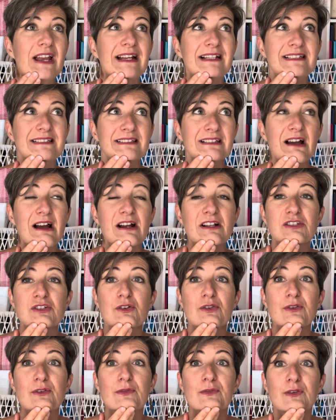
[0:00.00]
and starts
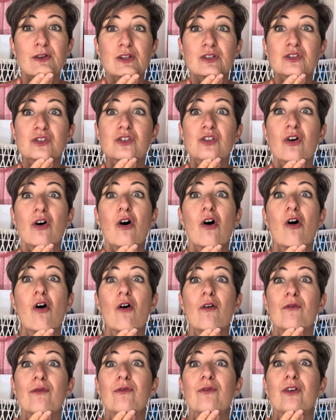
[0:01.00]
on the 1st
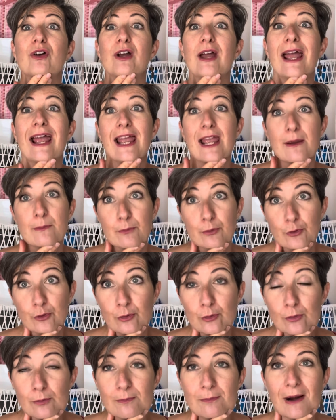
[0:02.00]
of
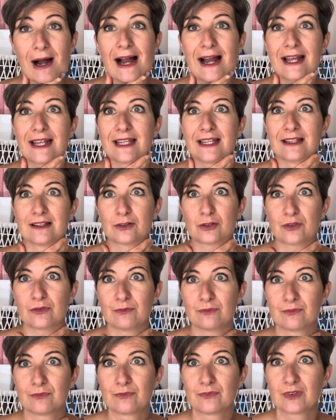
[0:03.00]
April by
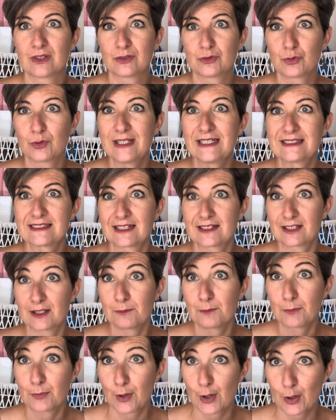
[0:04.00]
mm, the Twinset
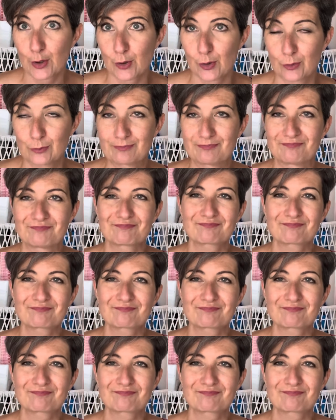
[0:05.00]
and Pearl